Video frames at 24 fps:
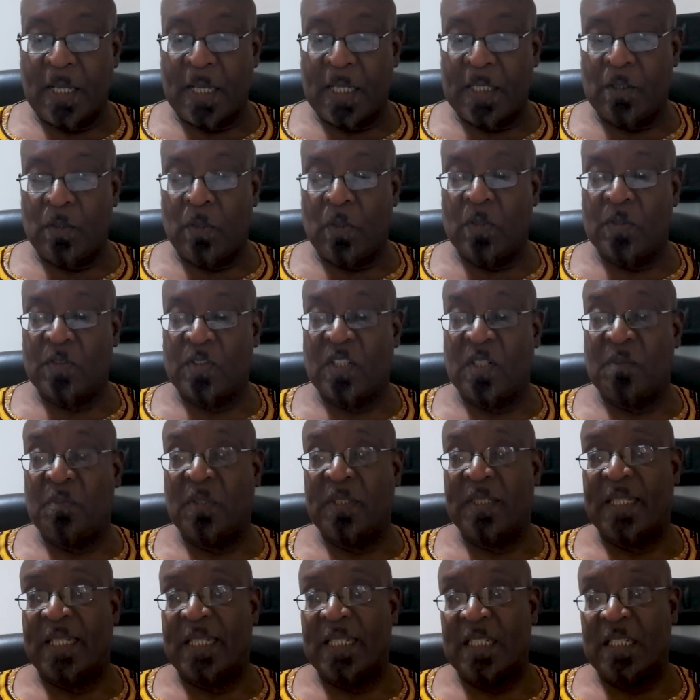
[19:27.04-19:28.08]
and also
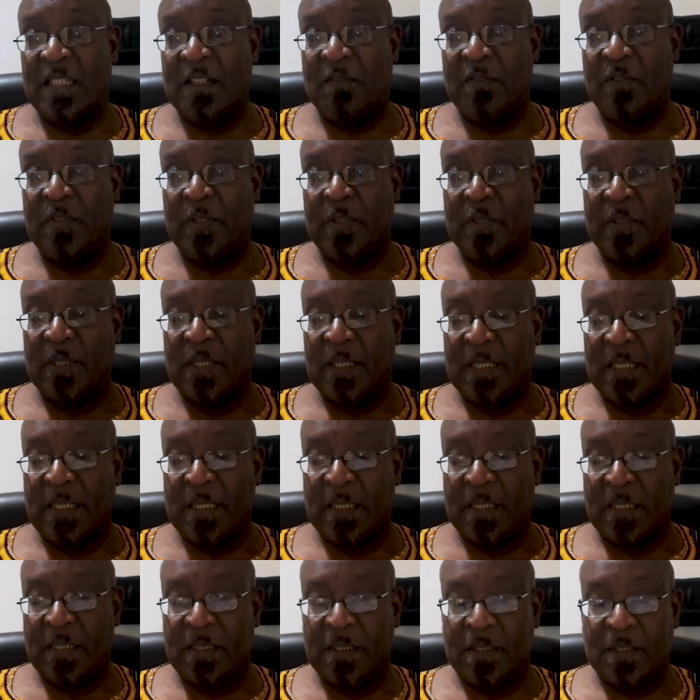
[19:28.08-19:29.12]
about individual
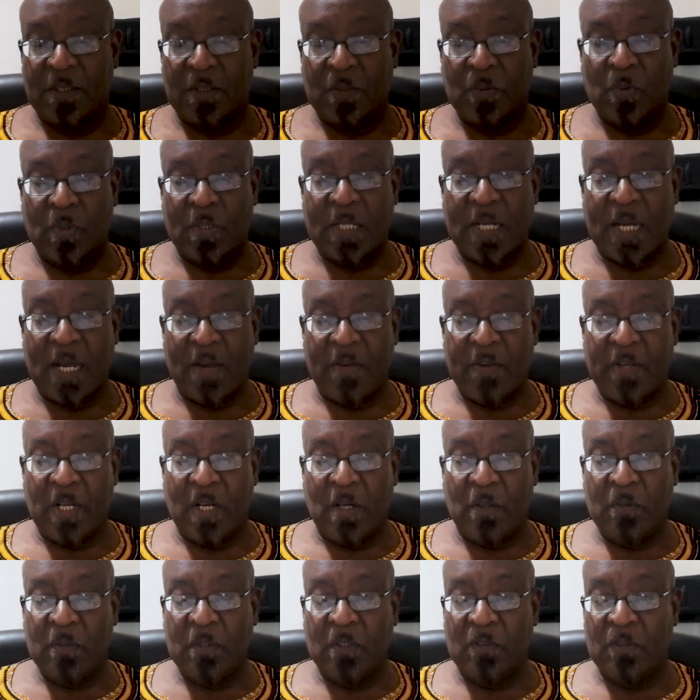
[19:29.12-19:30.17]
leaders who carry
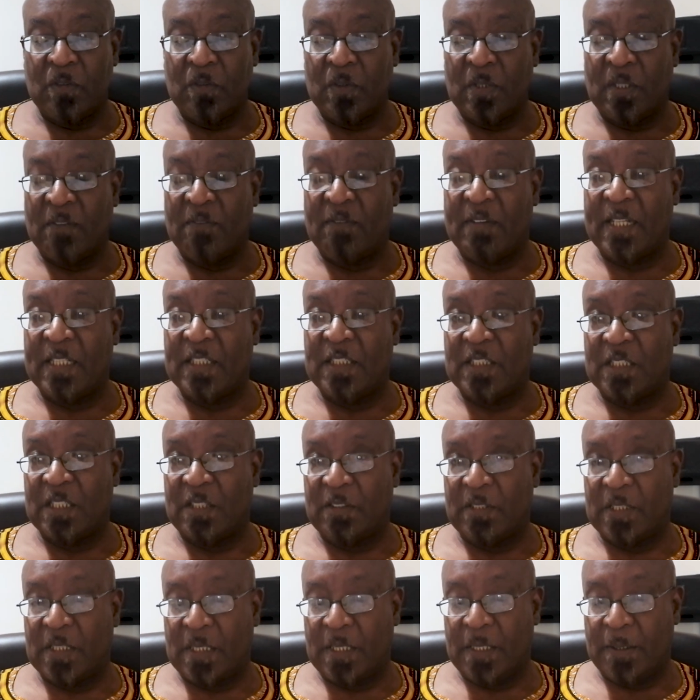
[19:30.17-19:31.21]
out the role of
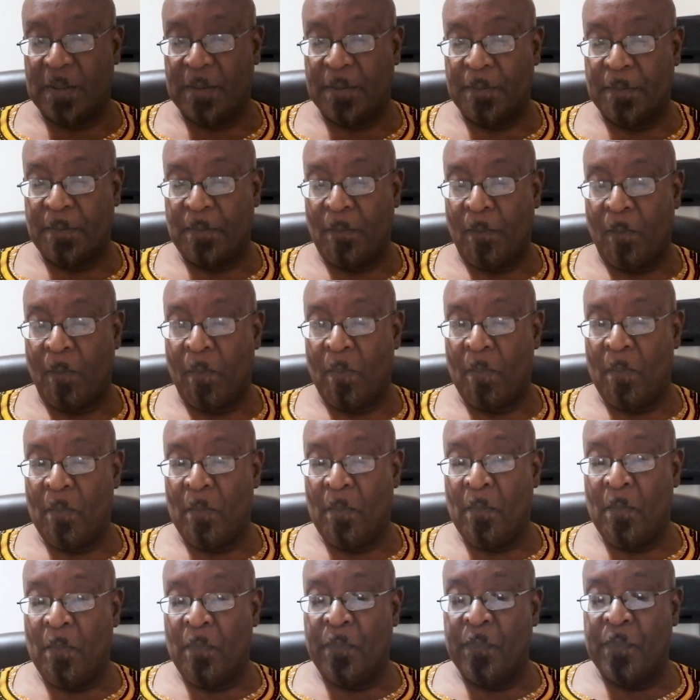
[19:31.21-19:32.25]
vicegerent.
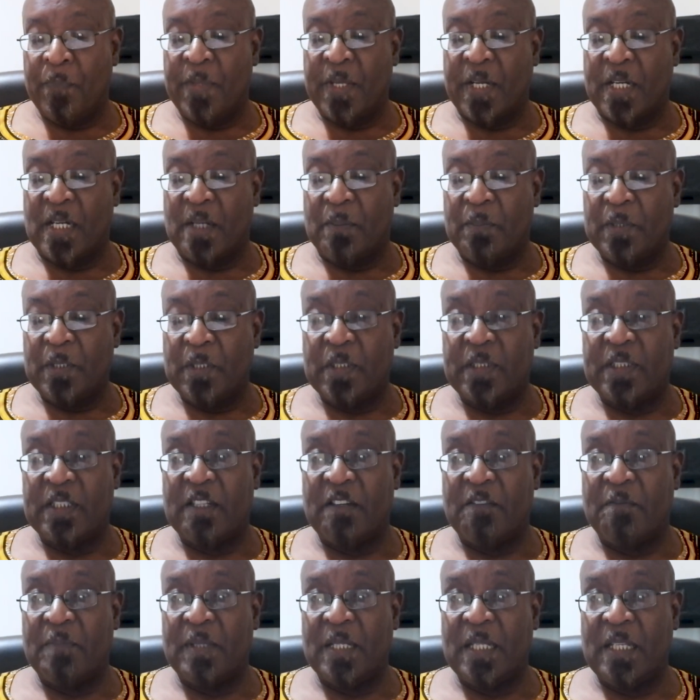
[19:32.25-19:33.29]
The
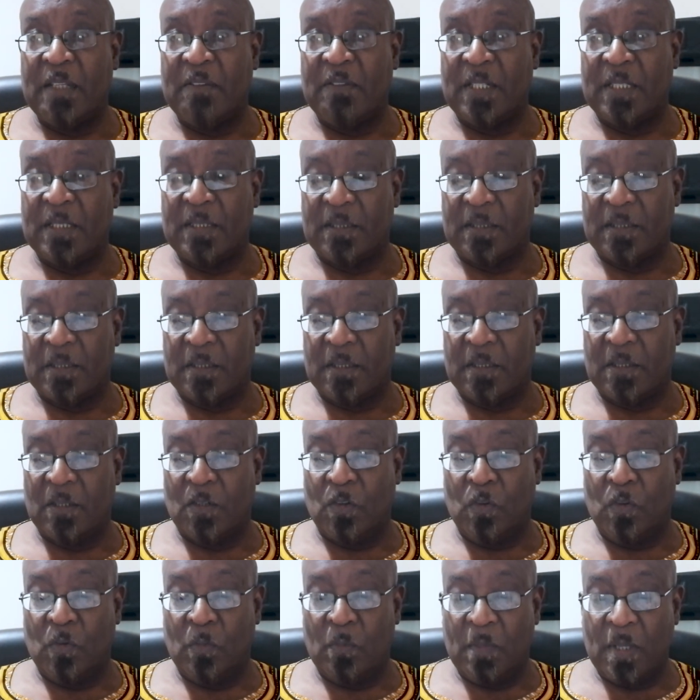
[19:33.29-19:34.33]
community of believers,
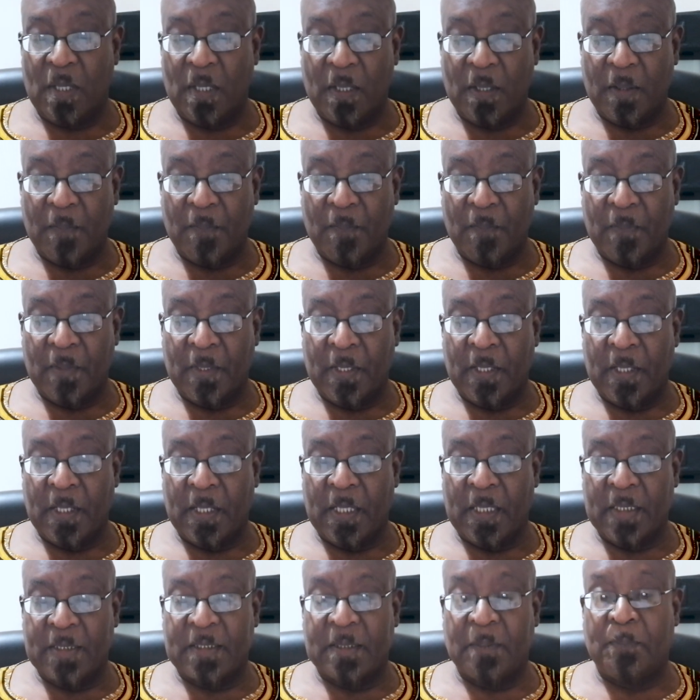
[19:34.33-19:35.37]
the Ummah,
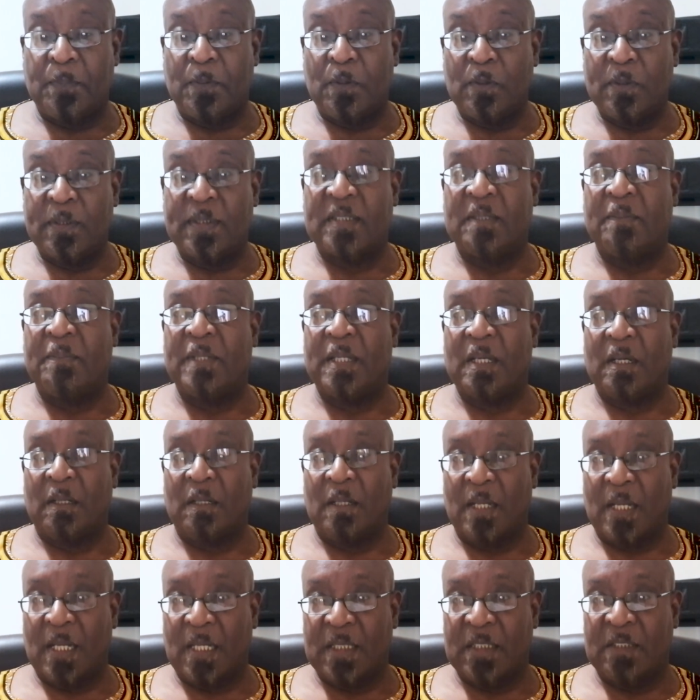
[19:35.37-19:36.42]
is supposed to be
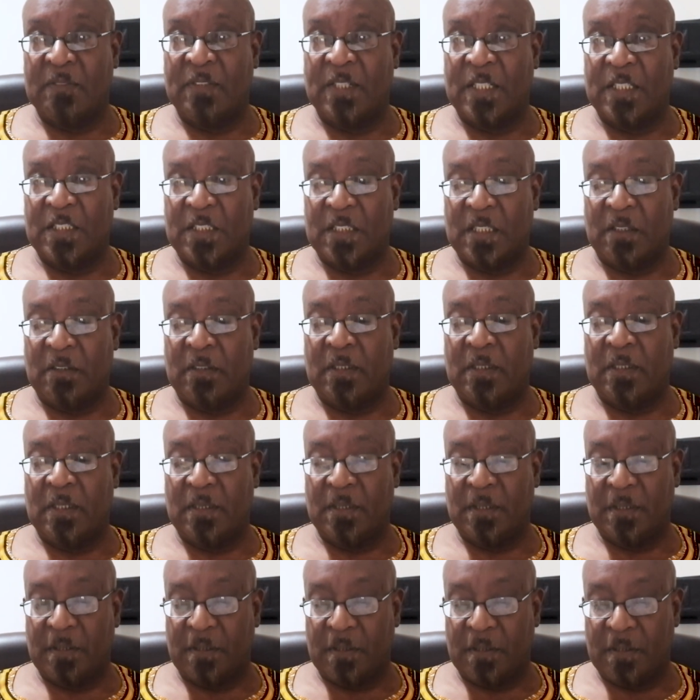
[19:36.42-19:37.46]
Allah's vicegerent
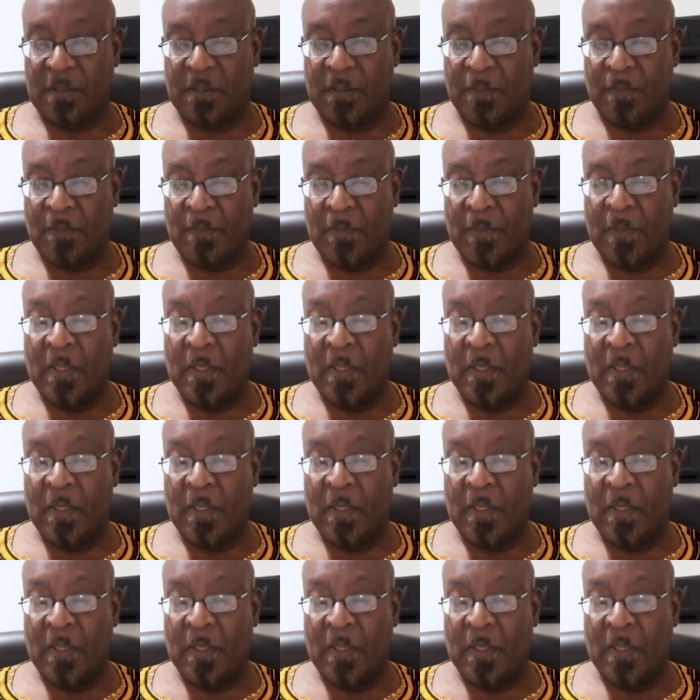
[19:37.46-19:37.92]
on earth.